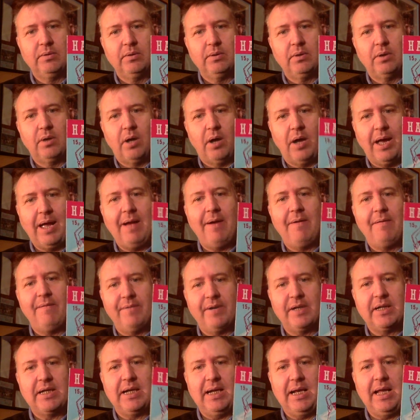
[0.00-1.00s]
I
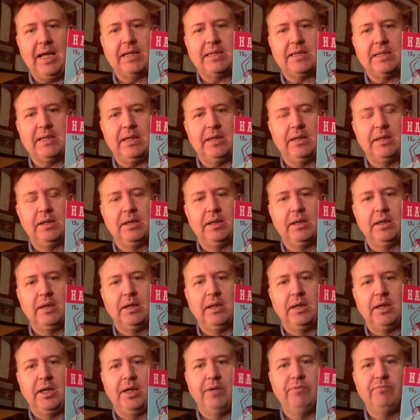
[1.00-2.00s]
ever collected
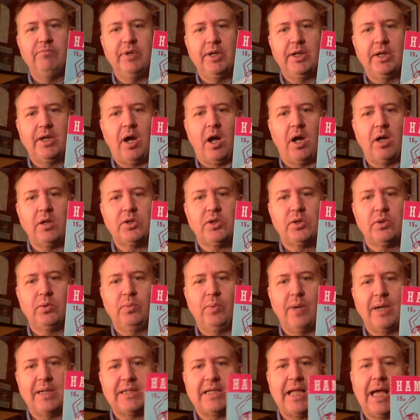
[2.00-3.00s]
in regards to
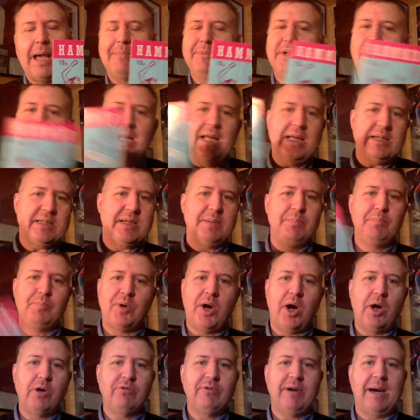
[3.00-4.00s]
West Ham. And collecting
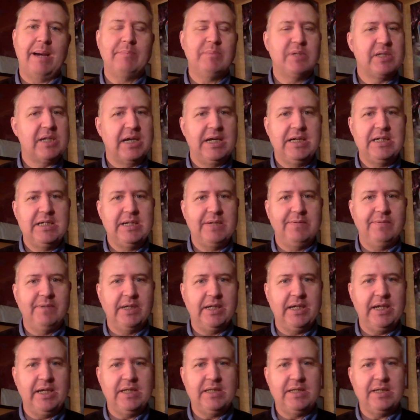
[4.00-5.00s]
programmes easy for
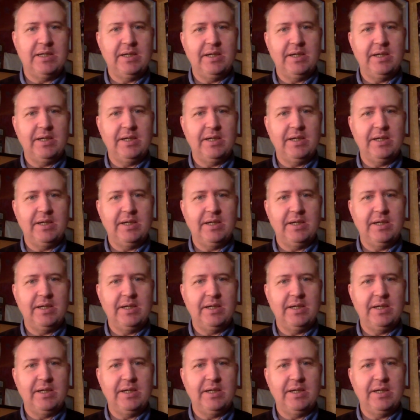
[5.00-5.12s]
kids.